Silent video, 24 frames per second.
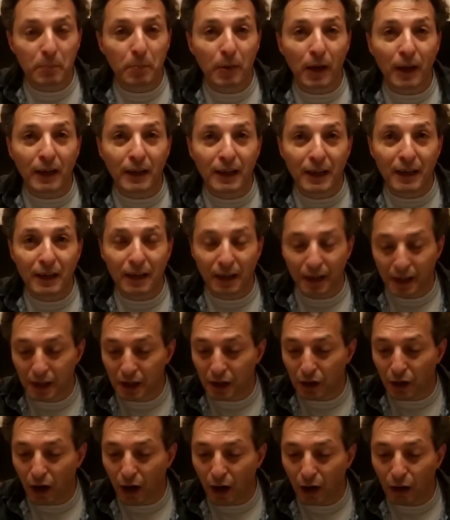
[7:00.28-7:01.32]
plug in a
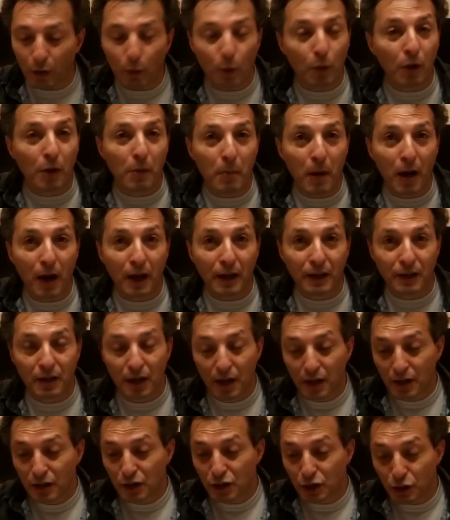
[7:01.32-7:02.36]
guitar or a mic
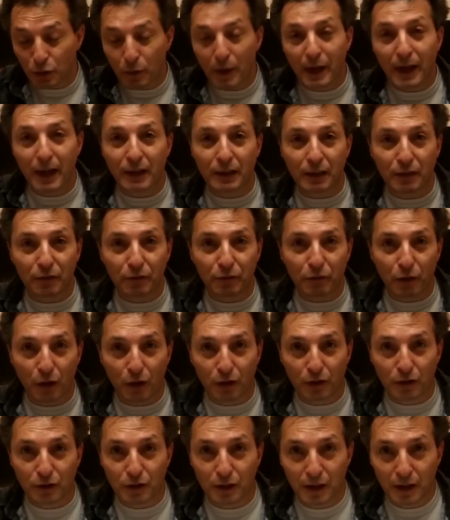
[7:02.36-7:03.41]
straight at the
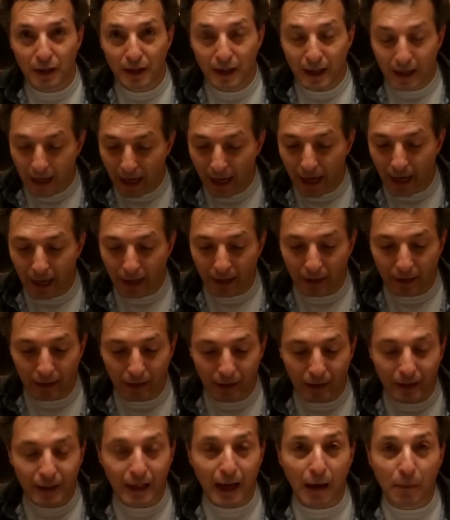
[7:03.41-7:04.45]
front
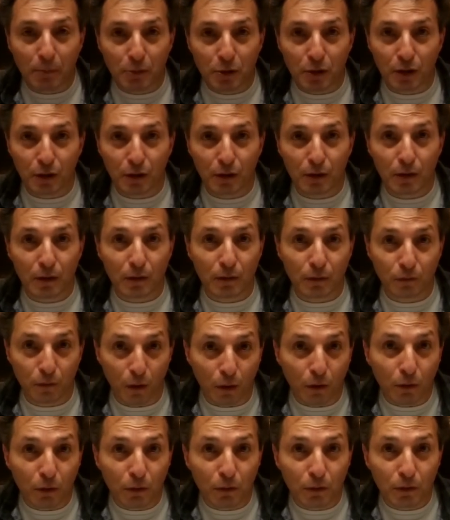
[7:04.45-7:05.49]
and capture a
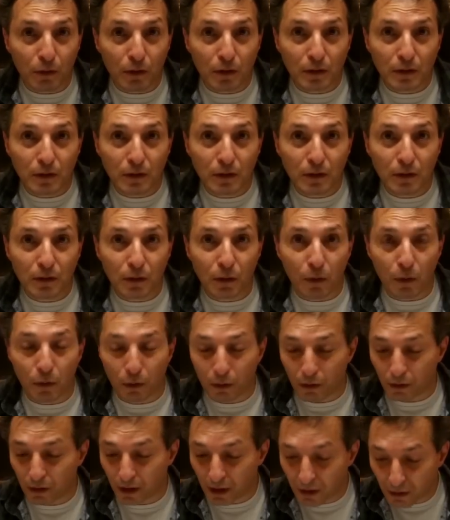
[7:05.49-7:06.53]
vocal
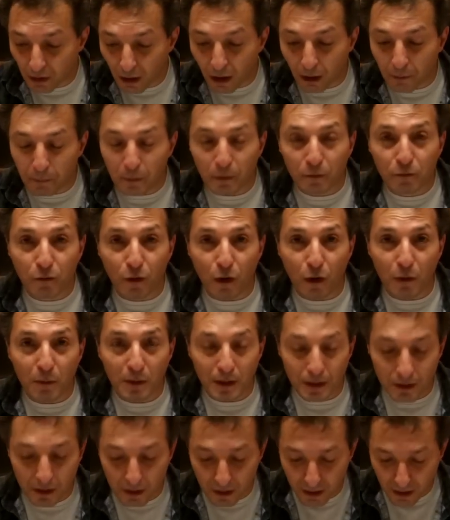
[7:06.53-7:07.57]
or a guitar
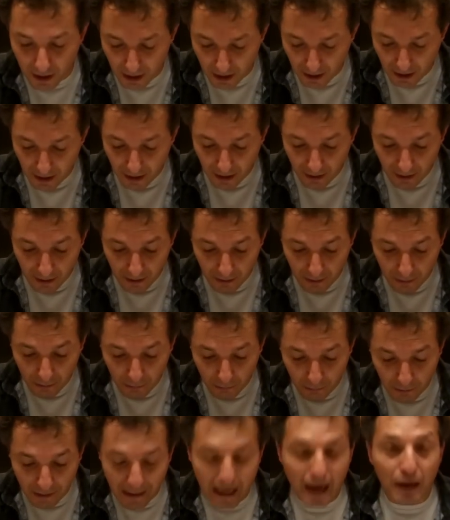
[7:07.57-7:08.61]
performance
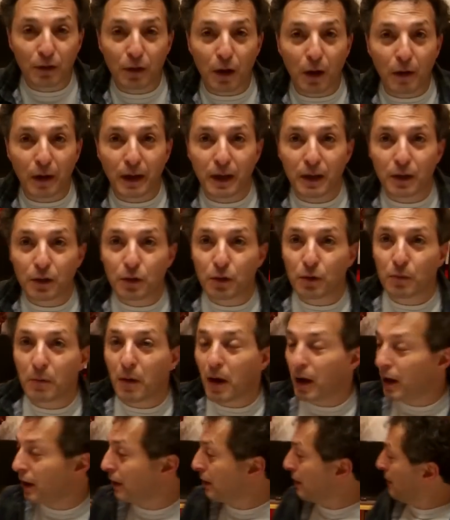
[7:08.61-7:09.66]
without going into
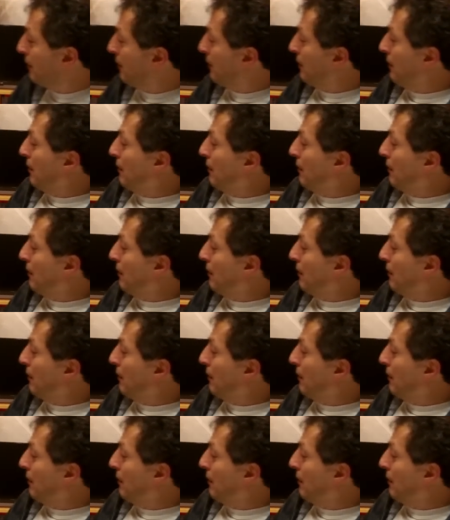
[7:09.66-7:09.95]
my